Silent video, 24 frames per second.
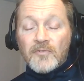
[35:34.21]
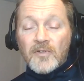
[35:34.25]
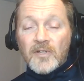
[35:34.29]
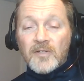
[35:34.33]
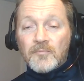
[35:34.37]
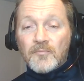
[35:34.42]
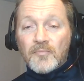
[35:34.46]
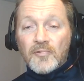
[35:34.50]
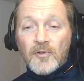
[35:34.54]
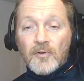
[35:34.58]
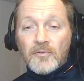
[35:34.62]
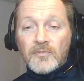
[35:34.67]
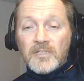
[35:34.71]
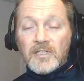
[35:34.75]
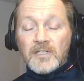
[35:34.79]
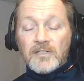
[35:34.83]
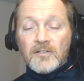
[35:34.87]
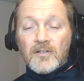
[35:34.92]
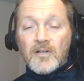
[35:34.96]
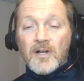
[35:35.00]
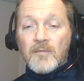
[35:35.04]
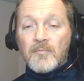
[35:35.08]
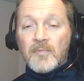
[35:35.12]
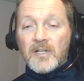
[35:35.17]
and protein
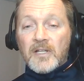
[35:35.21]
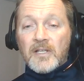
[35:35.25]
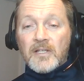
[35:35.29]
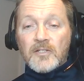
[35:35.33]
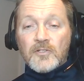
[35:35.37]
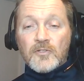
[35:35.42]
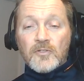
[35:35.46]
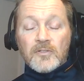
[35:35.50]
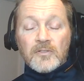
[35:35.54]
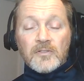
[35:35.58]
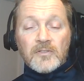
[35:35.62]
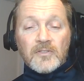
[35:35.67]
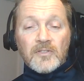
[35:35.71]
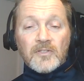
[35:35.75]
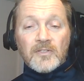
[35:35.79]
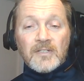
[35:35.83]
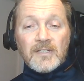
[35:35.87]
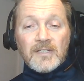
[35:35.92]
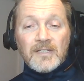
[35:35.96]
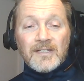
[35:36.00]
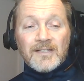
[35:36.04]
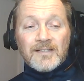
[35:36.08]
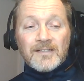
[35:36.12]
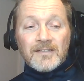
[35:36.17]
combinations
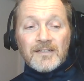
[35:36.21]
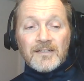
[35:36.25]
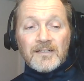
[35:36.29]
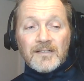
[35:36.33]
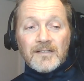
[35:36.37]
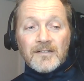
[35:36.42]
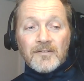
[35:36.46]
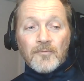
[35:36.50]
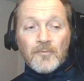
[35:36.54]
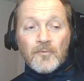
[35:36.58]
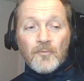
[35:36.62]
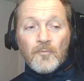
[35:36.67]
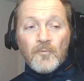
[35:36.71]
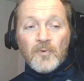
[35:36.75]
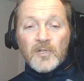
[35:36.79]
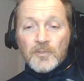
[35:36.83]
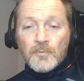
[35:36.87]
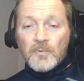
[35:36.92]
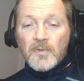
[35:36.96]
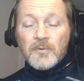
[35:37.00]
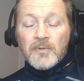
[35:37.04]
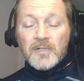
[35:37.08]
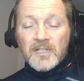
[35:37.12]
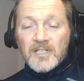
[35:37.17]
uh, which
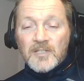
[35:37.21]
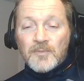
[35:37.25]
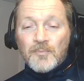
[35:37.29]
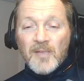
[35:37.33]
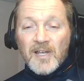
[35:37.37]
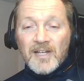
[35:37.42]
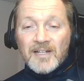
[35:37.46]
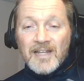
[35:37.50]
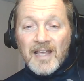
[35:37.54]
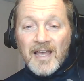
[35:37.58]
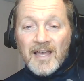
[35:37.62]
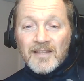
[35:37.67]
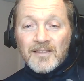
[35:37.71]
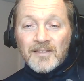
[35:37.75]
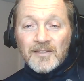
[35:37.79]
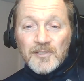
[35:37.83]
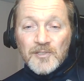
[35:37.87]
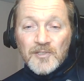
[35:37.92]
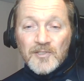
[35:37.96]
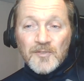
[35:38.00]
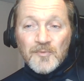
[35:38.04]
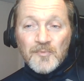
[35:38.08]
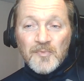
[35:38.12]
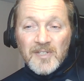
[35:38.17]
we would expect
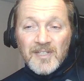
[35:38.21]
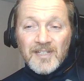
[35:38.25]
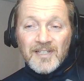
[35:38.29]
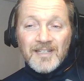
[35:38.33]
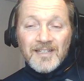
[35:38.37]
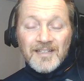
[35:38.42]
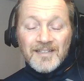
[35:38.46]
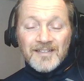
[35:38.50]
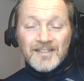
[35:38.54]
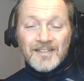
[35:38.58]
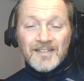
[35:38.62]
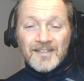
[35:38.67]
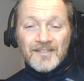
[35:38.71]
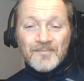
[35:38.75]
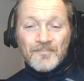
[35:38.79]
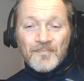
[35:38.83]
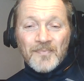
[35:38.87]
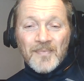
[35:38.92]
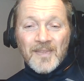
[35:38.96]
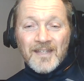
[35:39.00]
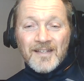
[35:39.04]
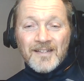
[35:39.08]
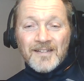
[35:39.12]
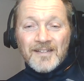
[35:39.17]
athletes to be eating
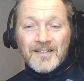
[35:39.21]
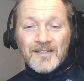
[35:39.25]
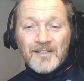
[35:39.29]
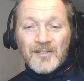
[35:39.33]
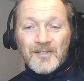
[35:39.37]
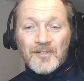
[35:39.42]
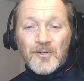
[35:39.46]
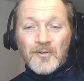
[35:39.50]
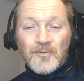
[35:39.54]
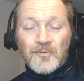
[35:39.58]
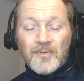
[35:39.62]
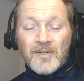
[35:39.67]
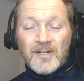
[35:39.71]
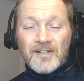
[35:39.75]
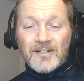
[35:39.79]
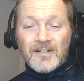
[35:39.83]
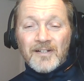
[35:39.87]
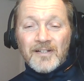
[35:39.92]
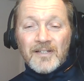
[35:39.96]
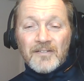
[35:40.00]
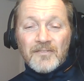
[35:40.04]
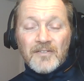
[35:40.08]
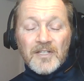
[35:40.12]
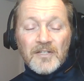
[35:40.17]
you know, uh,
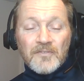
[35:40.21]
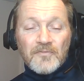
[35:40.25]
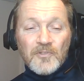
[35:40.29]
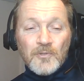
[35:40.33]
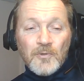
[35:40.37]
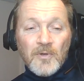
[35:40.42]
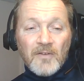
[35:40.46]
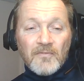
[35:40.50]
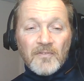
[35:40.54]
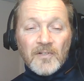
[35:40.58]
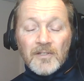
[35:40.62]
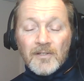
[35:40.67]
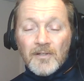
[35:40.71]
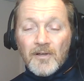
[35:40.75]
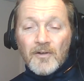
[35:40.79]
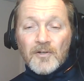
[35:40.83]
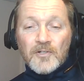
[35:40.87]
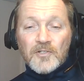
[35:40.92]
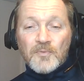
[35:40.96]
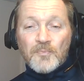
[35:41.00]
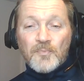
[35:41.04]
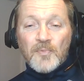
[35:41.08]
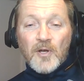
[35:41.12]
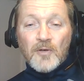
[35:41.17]
if, if you have a
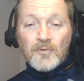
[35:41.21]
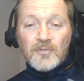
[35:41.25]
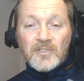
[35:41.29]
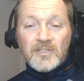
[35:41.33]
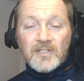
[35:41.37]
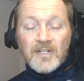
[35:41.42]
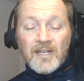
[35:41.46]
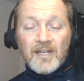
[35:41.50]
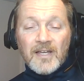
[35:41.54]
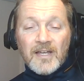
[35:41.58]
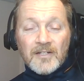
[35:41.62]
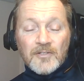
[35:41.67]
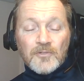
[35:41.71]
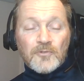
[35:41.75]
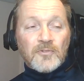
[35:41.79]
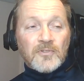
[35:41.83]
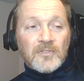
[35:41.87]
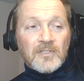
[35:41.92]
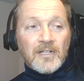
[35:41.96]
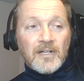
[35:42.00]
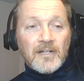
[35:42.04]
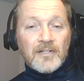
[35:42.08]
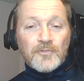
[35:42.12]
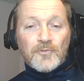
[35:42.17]
large post
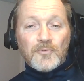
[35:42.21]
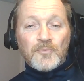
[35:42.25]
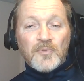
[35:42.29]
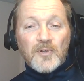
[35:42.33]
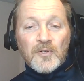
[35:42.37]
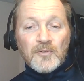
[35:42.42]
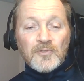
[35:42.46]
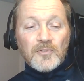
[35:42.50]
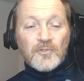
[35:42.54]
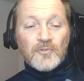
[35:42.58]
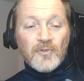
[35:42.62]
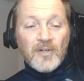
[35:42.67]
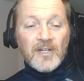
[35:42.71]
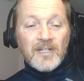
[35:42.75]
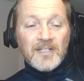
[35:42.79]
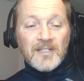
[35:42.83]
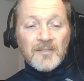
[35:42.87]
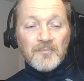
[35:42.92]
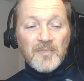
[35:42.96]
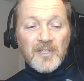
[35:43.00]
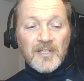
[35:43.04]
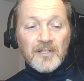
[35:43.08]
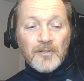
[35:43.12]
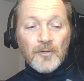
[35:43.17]
exercise or post
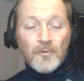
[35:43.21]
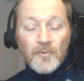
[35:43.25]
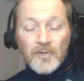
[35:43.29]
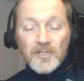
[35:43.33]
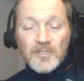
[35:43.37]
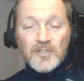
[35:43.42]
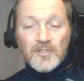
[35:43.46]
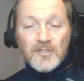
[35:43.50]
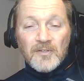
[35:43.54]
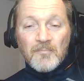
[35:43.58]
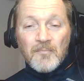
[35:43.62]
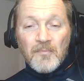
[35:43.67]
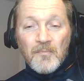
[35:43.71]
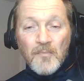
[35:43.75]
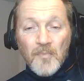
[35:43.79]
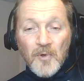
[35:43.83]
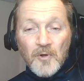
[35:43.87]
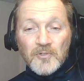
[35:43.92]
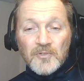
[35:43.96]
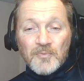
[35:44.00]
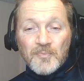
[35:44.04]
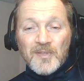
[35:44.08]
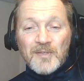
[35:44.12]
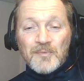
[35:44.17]
training meal, which
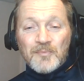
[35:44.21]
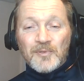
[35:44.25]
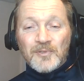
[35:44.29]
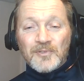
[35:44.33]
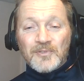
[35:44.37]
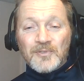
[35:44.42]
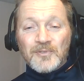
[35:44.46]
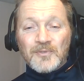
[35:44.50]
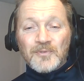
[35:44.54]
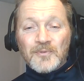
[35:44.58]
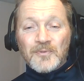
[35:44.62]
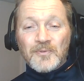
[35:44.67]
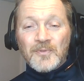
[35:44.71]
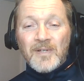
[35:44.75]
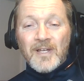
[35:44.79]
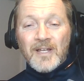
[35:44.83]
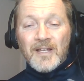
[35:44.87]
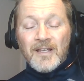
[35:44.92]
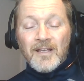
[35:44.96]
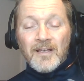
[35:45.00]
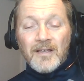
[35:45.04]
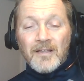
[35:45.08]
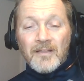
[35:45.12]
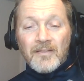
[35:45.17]
most people do,
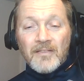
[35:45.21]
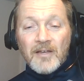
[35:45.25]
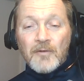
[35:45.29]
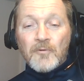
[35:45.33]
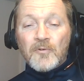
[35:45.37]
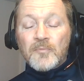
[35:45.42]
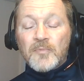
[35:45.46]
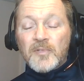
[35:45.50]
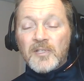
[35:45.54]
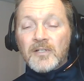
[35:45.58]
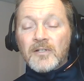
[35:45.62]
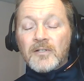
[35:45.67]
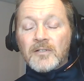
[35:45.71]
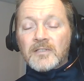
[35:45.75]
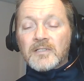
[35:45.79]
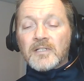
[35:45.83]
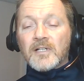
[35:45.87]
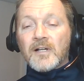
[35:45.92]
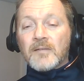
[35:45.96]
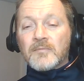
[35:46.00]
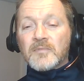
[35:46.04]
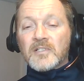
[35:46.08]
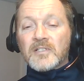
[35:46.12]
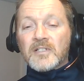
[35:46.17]
that would be a good
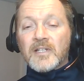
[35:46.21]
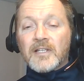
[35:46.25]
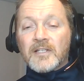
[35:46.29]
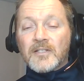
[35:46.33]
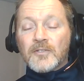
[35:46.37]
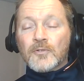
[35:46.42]
time to take your